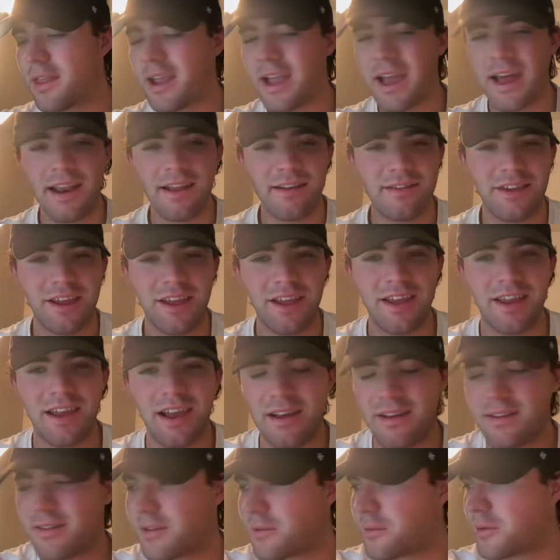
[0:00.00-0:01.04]
They got Isaiah
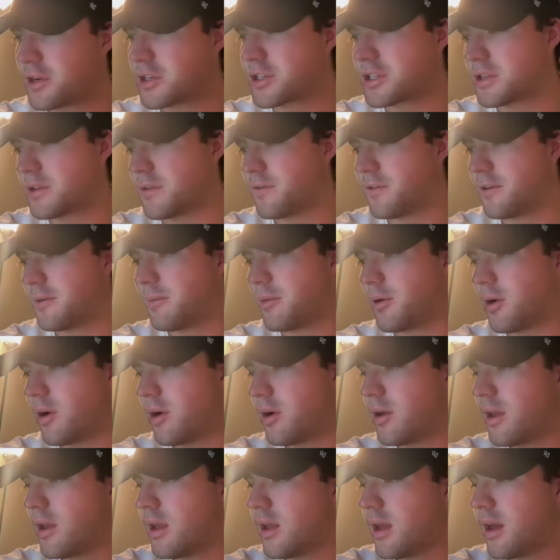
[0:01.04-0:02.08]
Keston rushing the football.